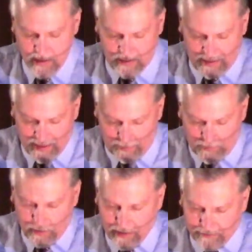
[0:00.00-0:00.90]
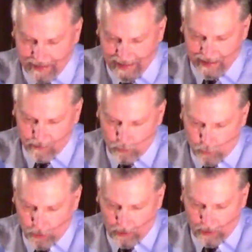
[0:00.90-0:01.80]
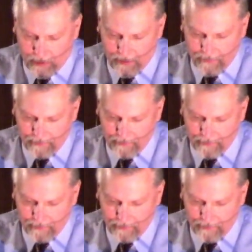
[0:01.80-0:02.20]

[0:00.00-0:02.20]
in the upper left-hand corner.